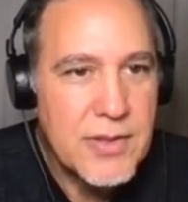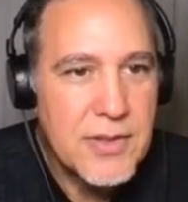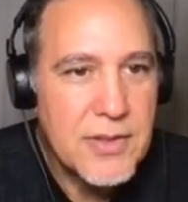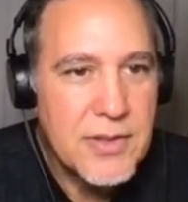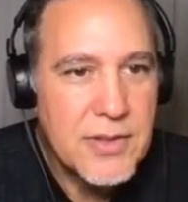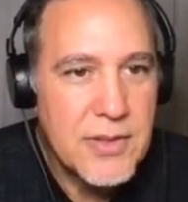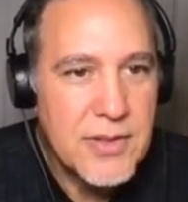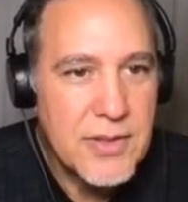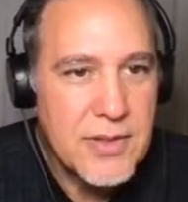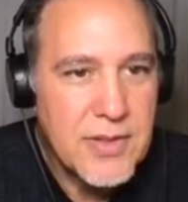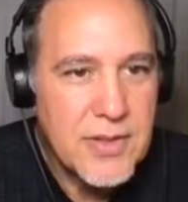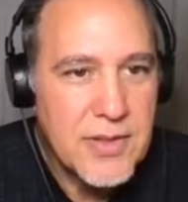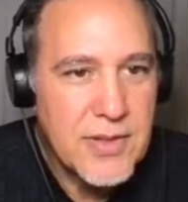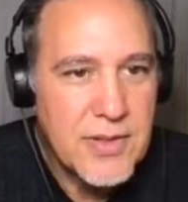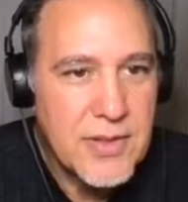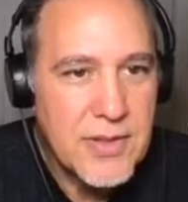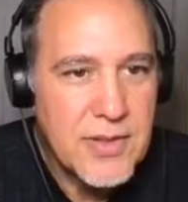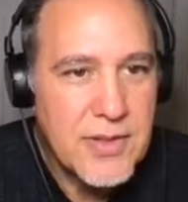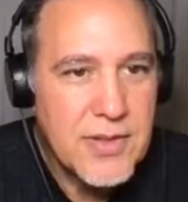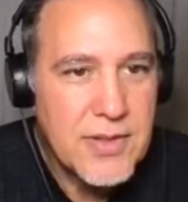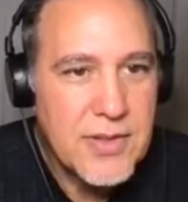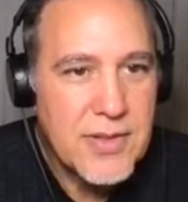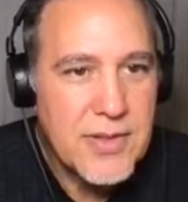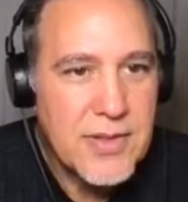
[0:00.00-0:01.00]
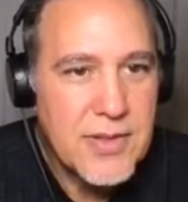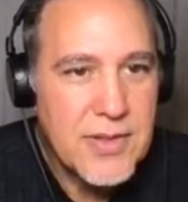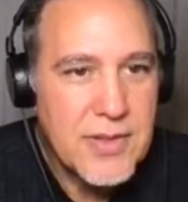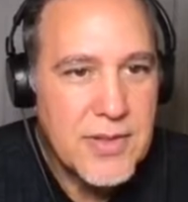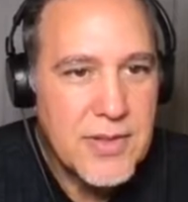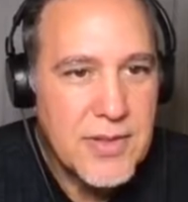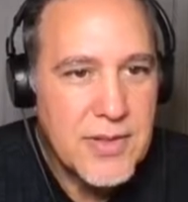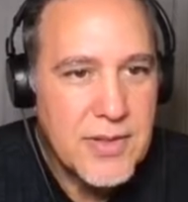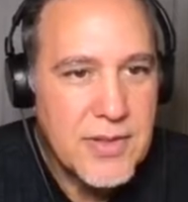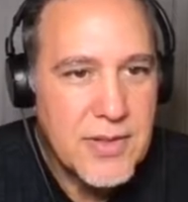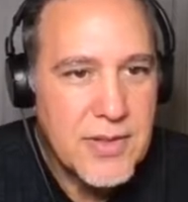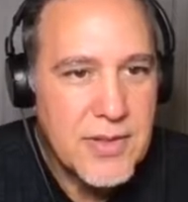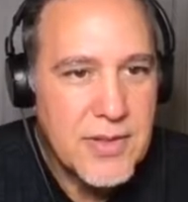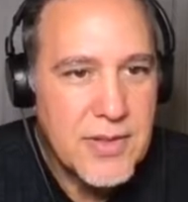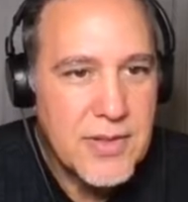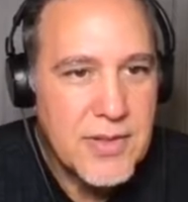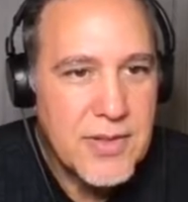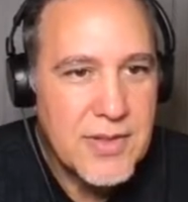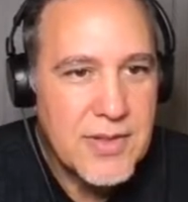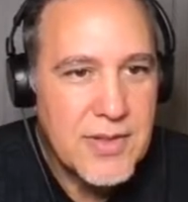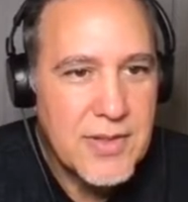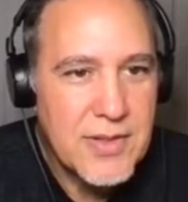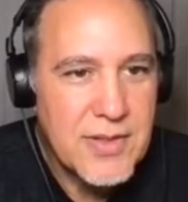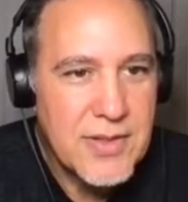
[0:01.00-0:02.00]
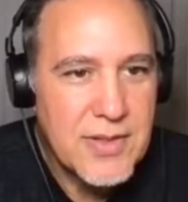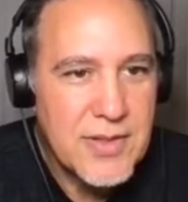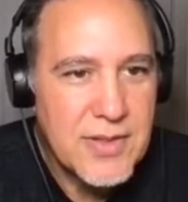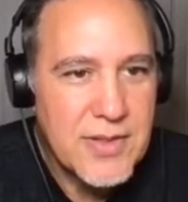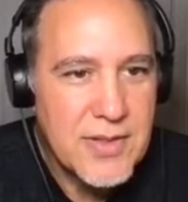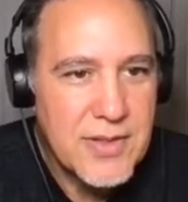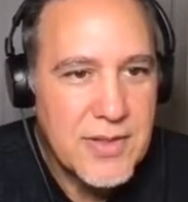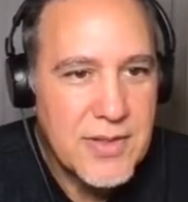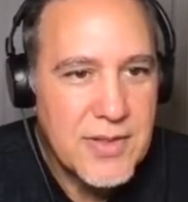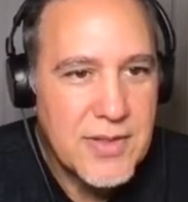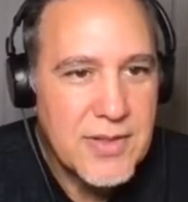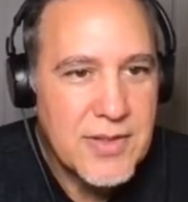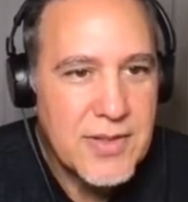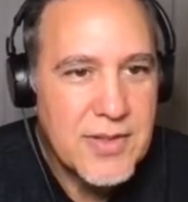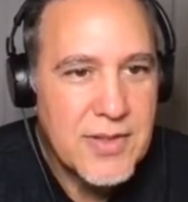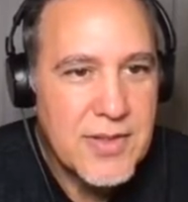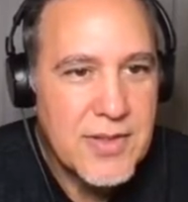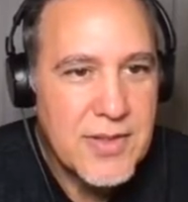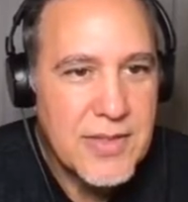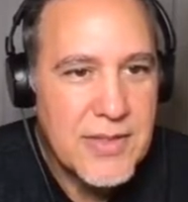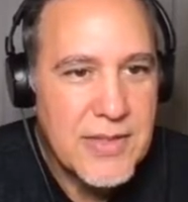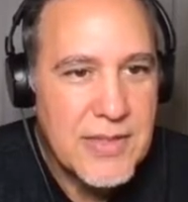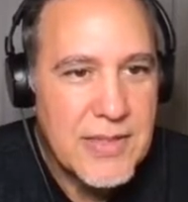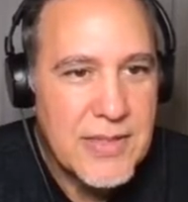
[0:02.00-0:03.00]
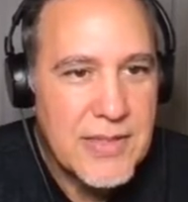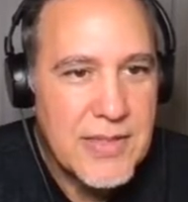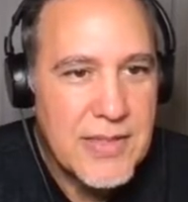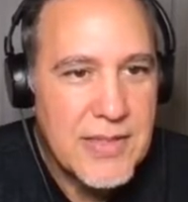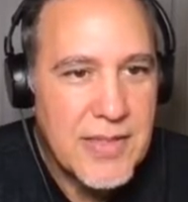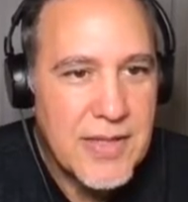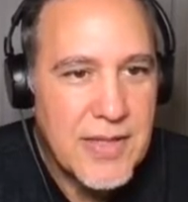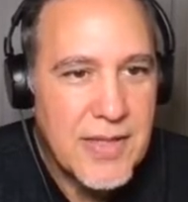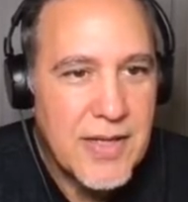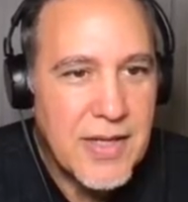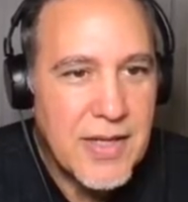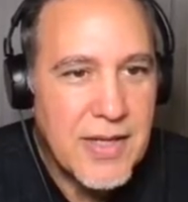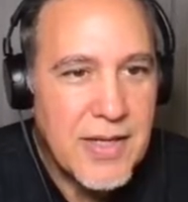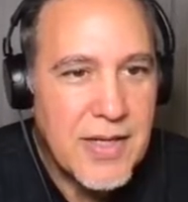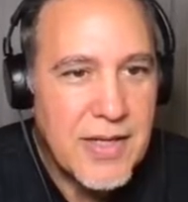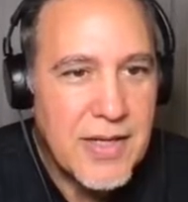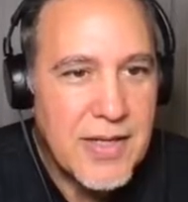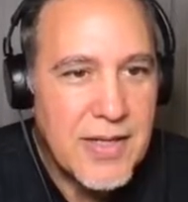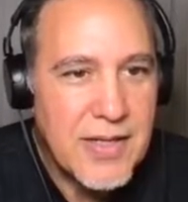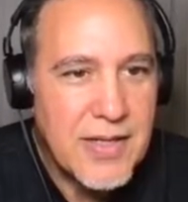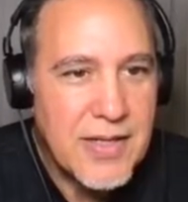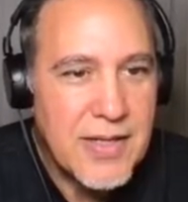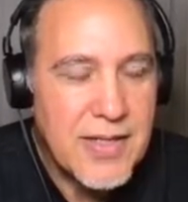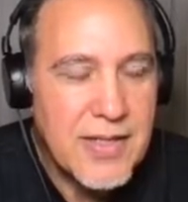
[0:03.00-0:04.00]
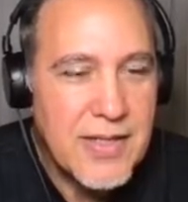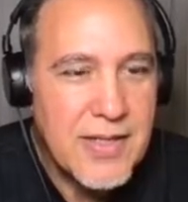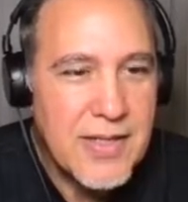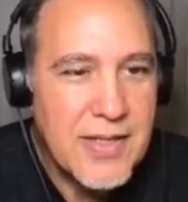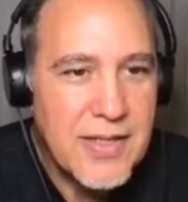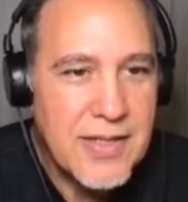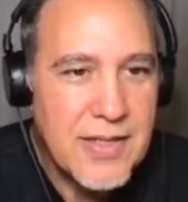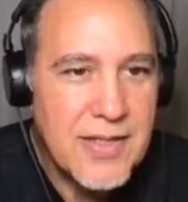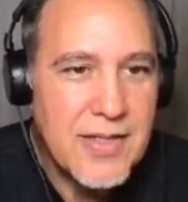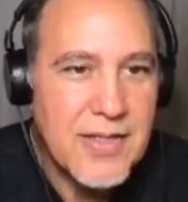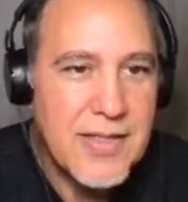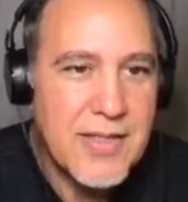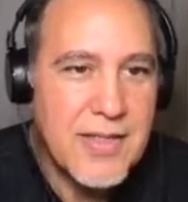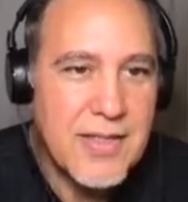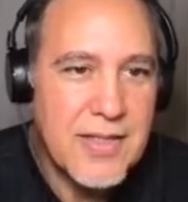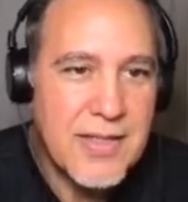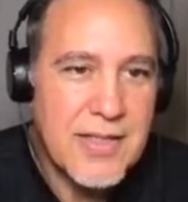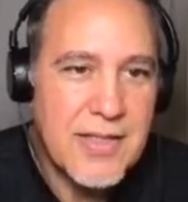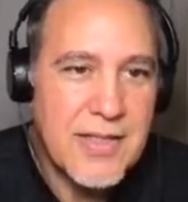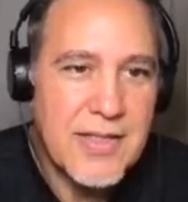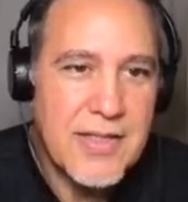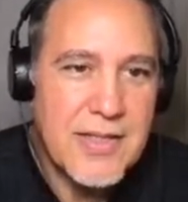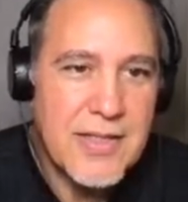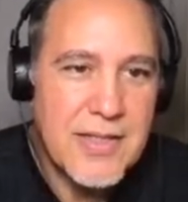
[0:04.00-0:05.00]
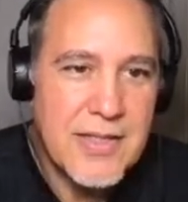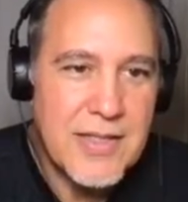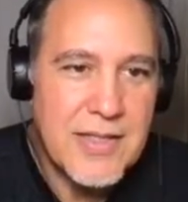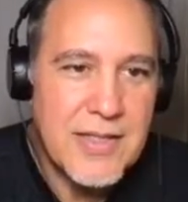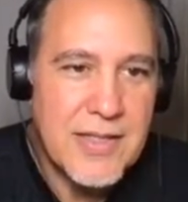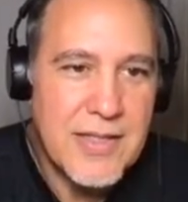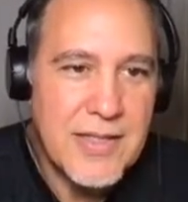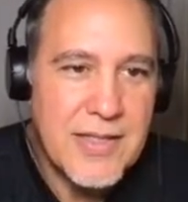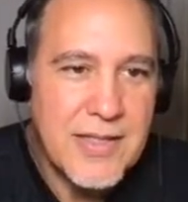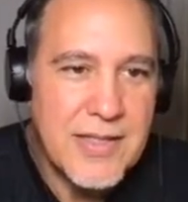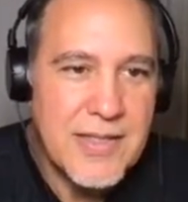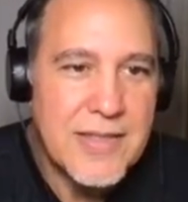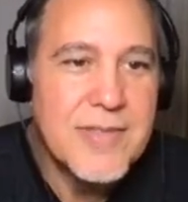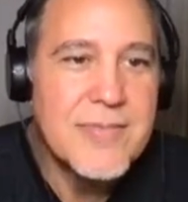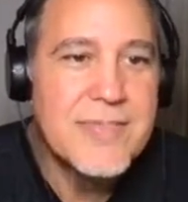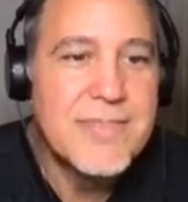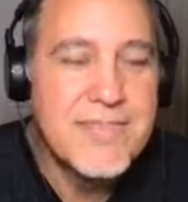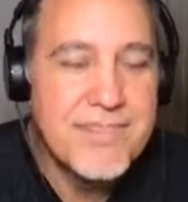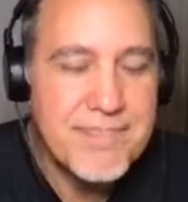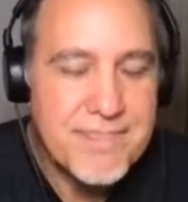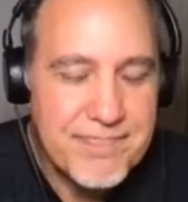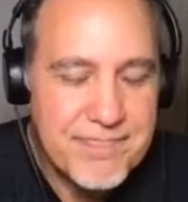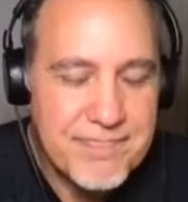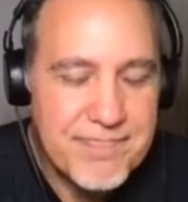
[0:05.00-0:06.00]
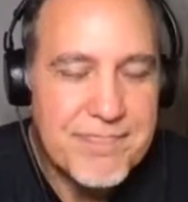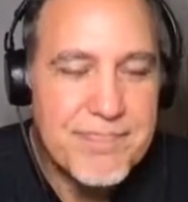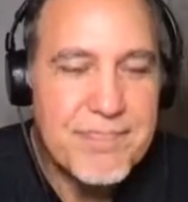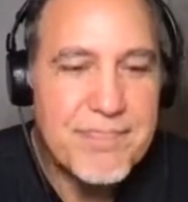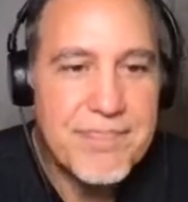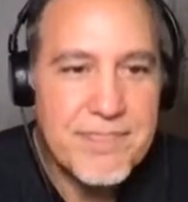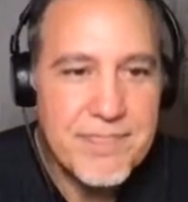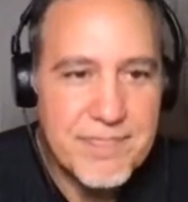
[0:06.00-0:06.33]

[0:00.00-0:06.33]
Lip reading: [no speech]